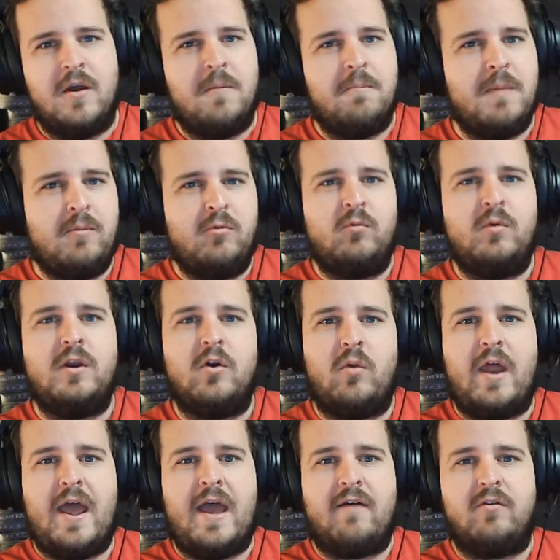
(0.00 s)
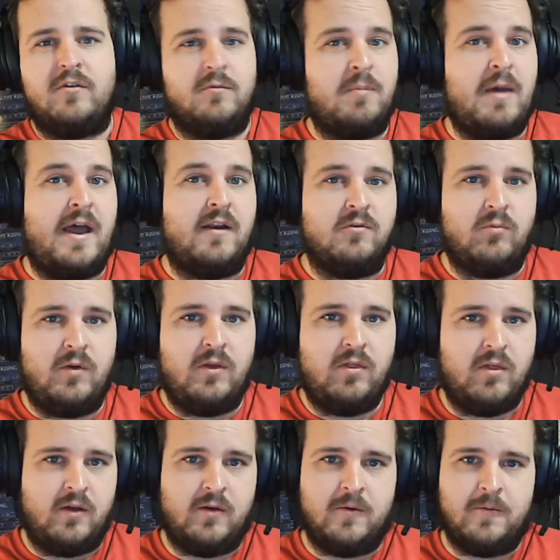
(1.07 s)
Maybe we don't have it as bad as we
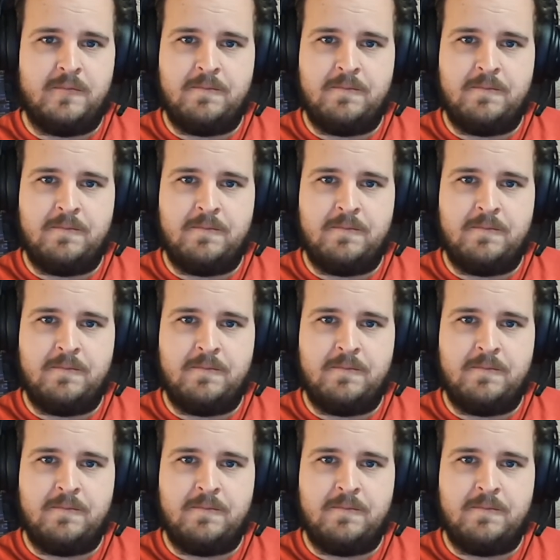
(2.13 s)
think.